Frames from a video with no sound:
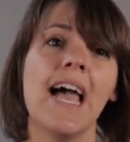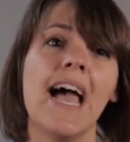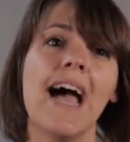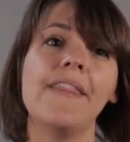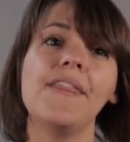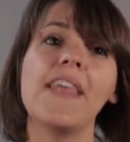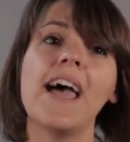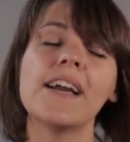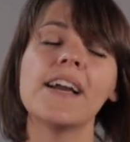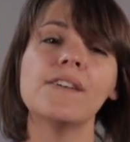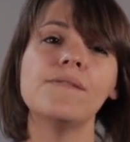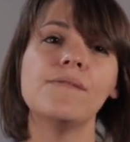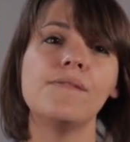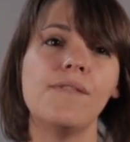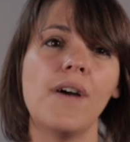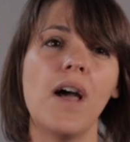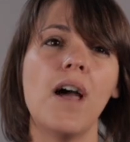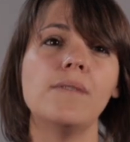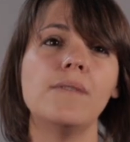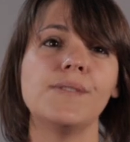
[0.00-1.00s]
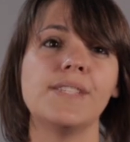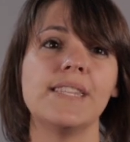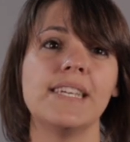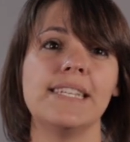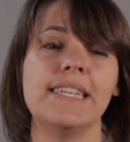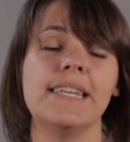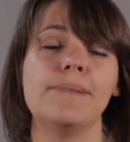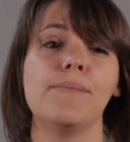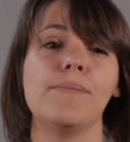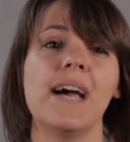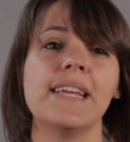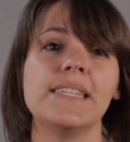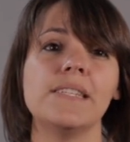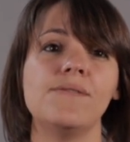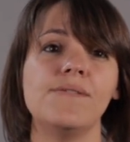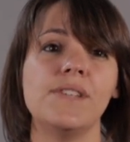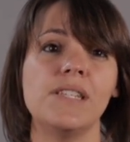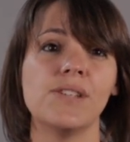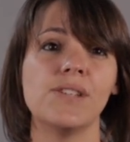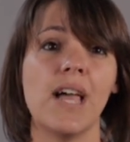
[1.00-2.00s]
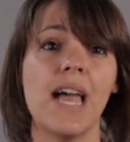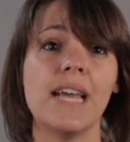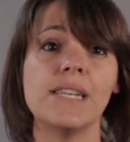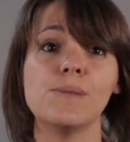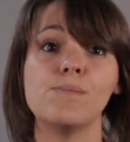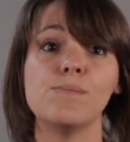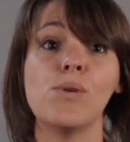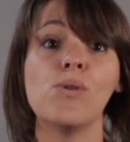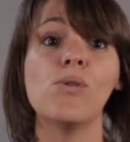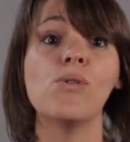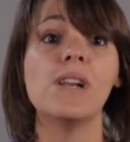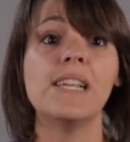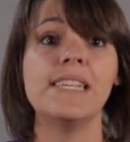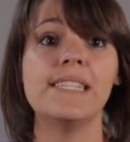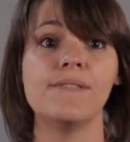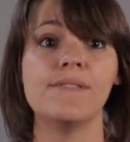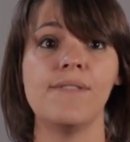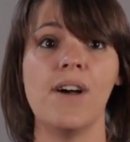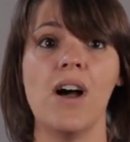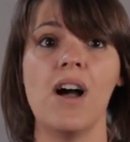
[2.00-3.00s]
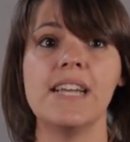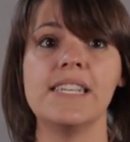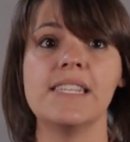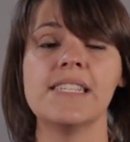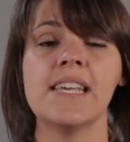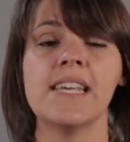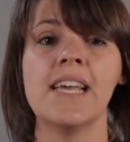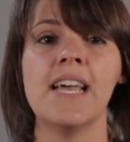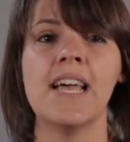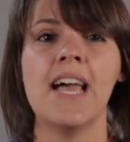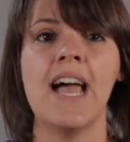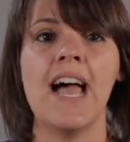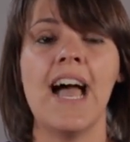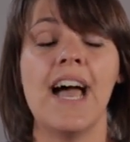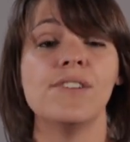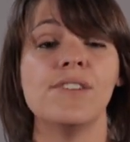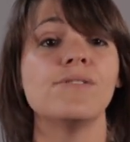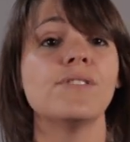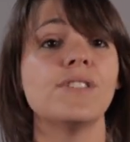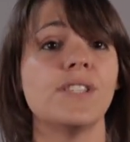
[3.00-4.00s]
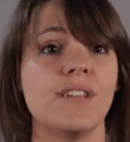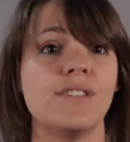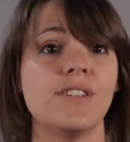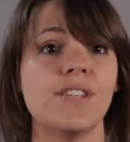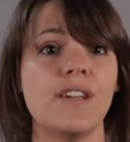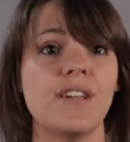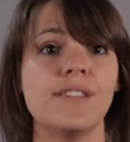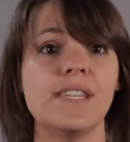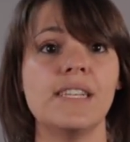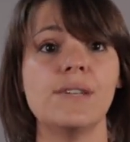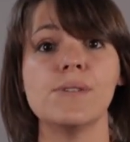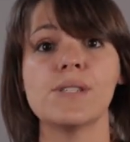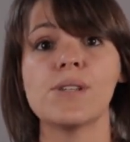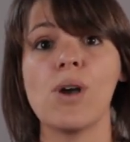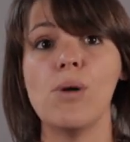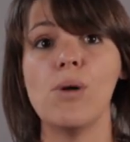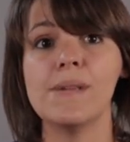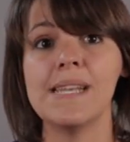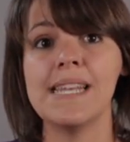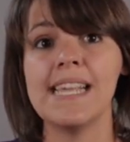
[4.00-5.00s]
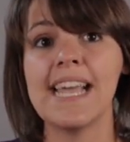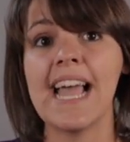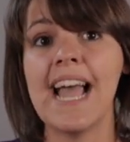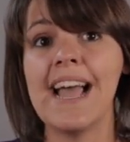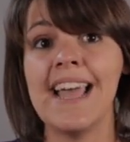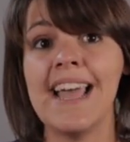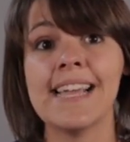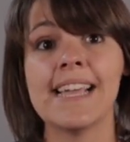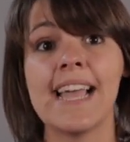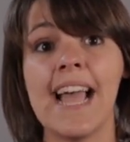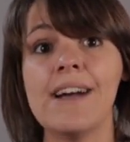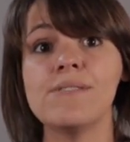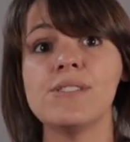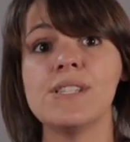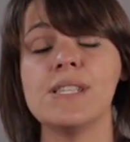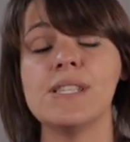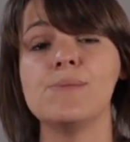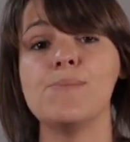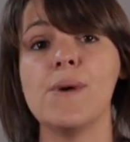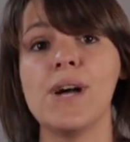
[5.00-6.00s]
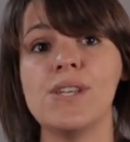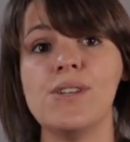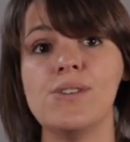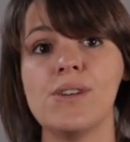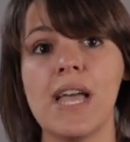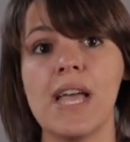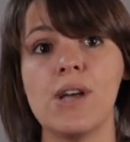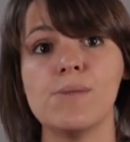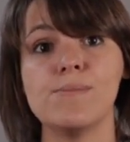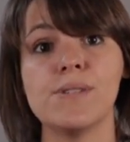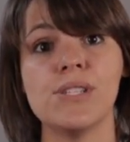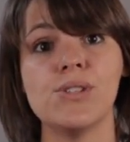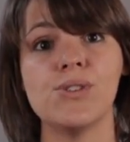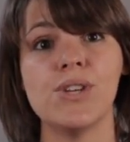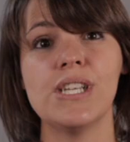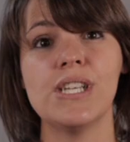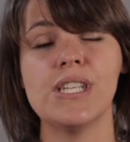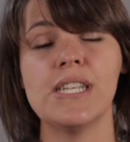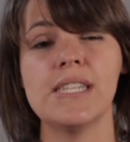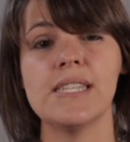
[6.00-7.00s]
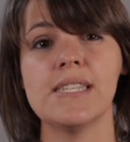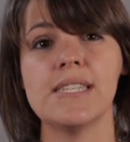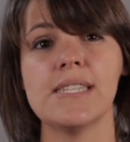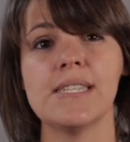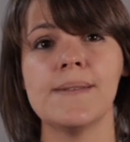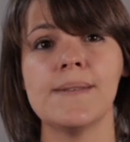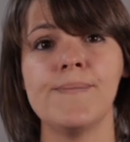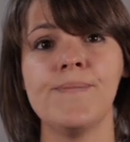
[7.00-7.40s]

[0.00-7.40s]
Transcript: and that confirmed that an impacted fetal head is poorly defined and also showed that it was commonly encountered by UK obstetricians.